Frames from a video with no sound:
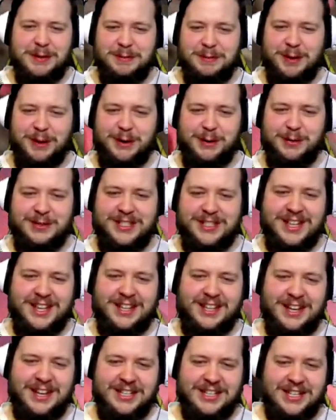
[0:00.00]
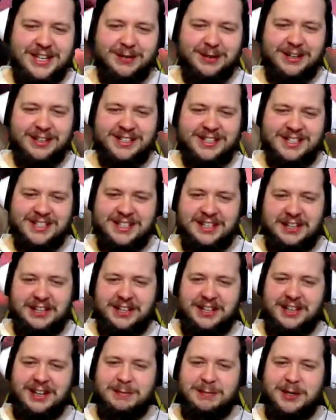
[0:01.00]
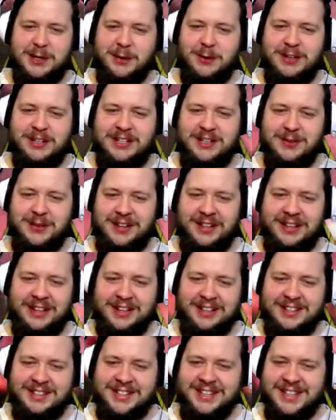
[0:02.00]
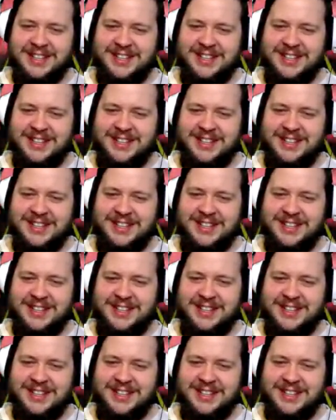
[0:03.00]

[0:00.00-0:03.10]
bones and then a T-Rex skull. I'm totally doing this.